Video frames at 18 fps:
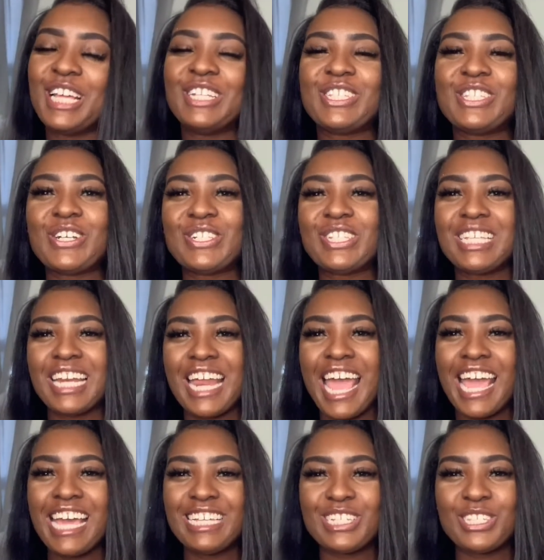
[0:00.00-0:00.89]
So
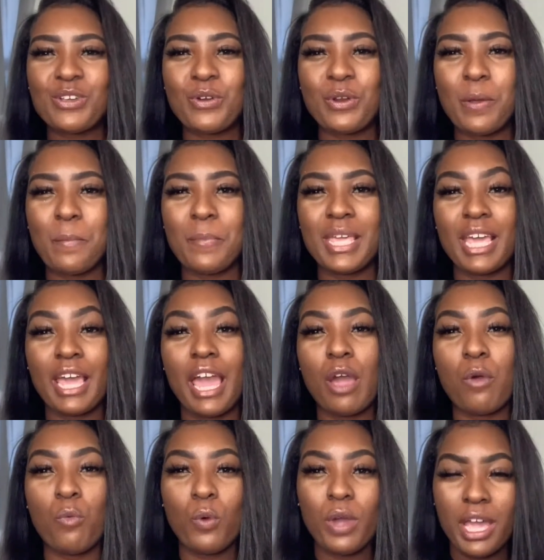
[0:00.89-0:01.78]
today is going to be
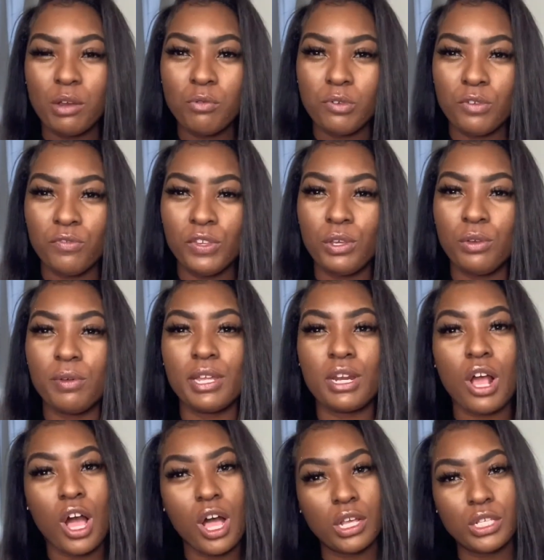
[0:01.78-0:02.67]
a wig review, and
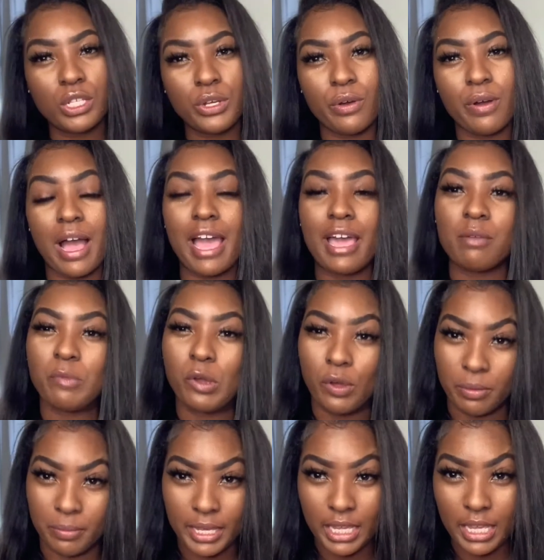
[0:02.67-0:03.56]
also I am
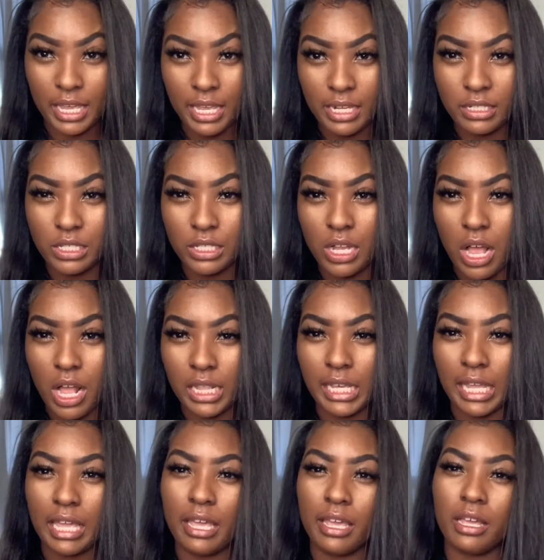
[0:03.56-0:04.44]
going to be
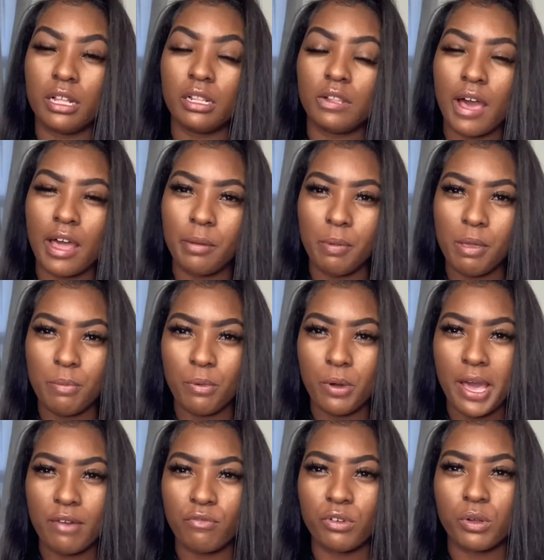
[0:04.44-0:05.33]
installing it. A lot of people
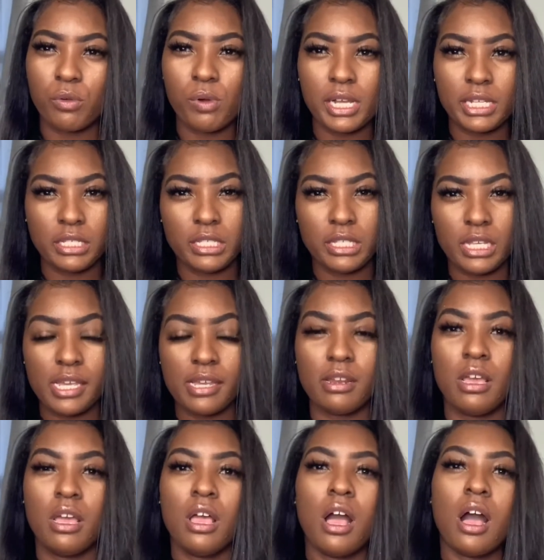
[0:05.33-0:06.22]
have requested
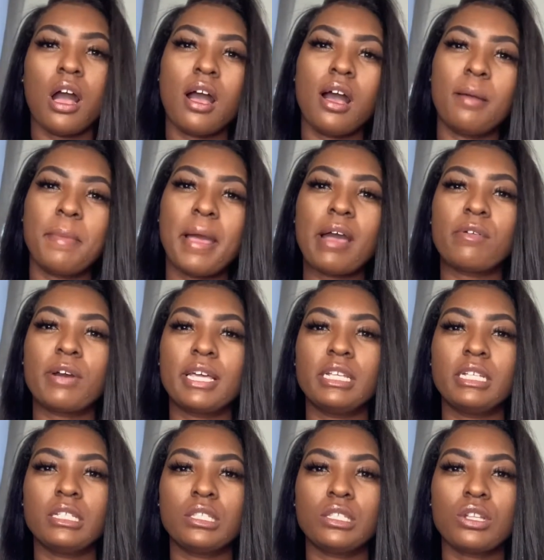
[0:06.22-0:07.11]
how I
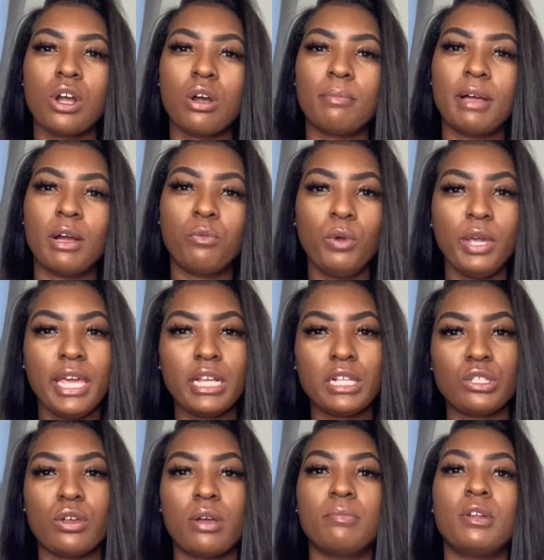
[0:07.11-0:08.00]
install my wig,
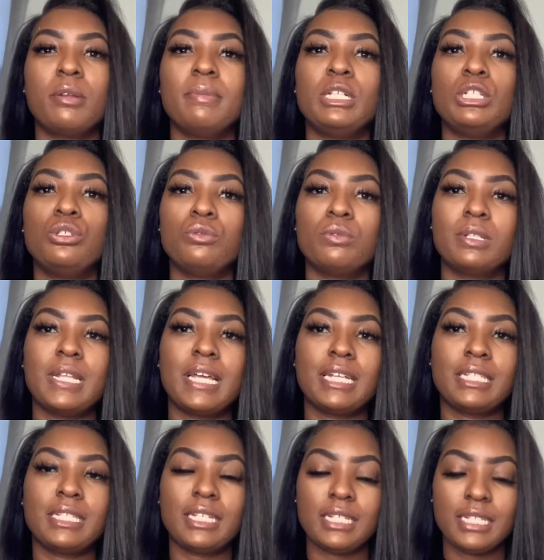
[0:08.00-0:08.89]
so I'm going to be doing
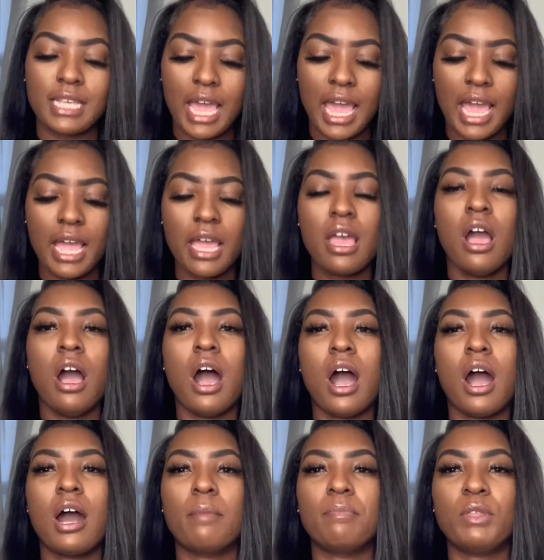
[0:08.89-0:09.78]
that today.
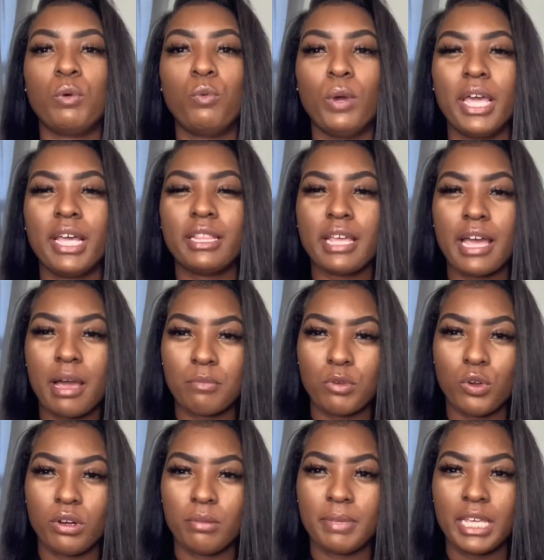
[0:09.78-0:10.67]
The wig that I'm
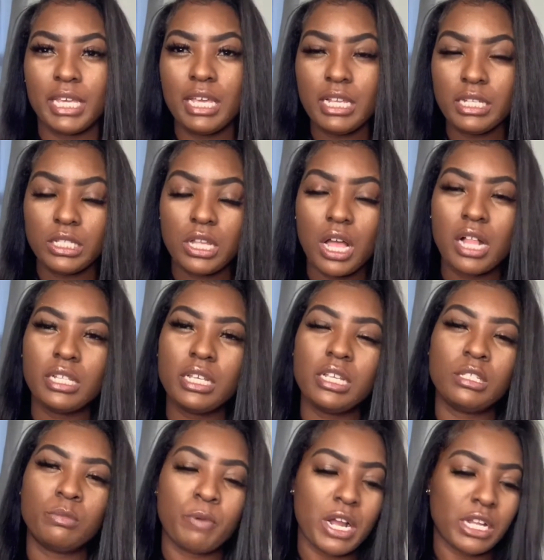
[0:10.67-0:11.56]
going to be installing
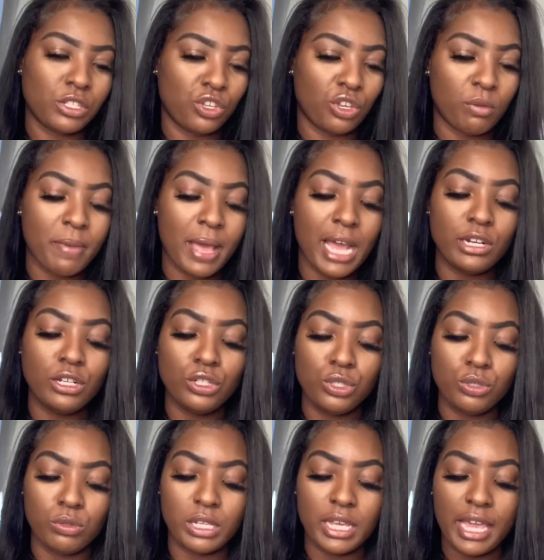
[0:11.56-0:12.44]
is brought to you by
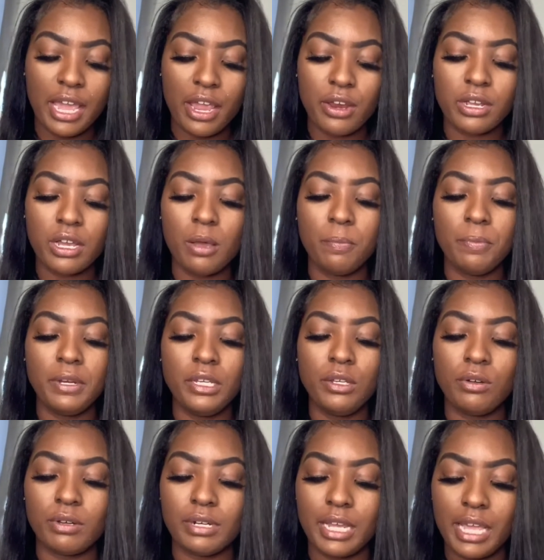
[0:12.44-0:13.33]
Nadula Hair Company
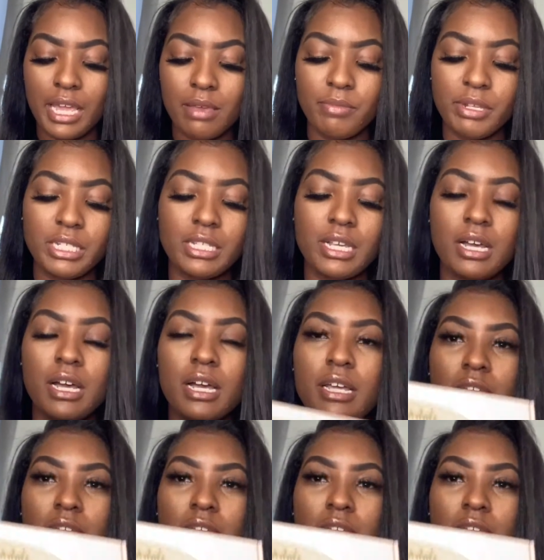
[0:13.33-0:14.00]
on Amazon,